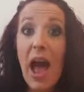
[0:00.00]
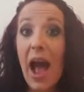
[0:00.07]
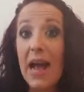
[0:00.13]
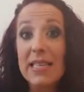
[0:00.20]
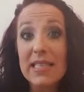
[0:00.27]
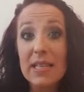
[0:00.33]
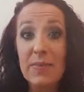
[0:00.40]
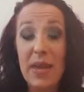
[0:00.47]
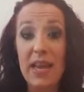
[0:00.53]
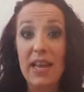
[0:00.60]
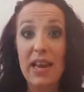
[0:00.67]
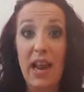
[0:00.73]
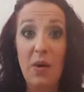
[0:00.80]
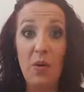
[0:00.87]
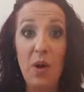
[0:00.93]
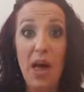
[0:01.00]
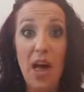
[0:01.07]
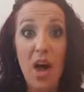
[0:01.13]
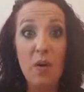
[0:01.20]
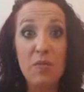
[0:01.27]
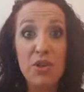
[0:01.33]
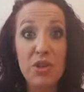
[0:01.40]
ask me and I will
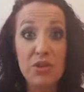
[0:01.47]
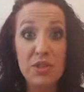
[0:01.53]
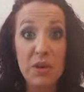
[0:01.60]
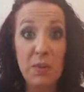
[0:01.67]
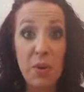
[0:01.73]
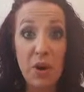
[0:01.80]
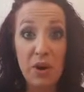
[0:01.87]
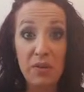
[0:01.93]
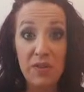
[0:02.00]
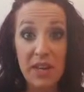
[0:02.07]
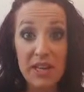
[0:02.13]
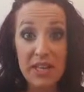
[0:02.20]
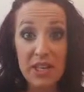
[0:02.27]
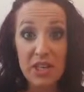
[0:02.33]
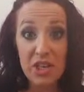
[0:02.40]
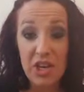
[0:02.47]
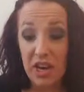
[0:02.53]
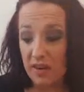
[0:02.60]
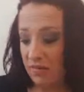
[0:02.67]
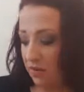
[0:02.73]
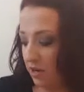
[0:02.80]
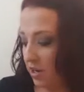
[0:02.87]
help choose the perfect
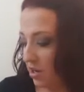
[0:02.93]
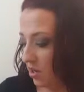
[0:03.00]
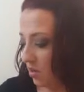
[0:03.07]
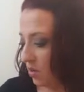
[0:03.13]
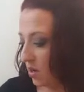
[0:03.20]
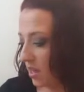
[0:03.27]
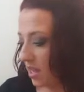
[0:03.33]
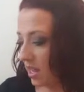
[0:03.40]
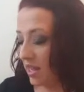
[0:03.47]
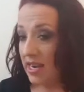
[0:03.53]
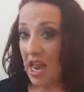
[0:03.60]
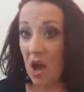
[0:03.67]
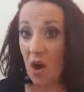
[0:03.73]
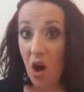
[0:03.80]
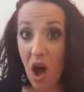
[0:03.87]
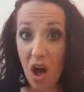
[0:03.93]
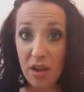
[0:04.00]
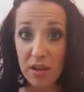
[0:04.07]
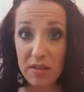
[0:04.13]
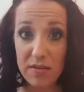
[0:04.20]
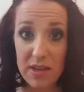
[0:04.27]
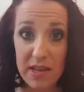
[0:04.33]
shade for you. Now,
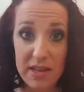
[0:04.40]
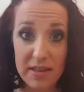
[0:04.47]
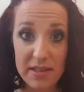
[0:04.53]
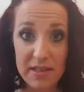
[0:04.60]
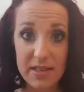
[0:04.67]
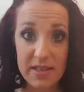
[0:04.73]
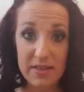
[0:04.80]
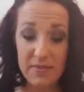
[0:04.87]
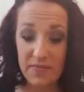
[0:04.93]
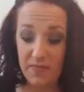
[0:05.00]
all of these,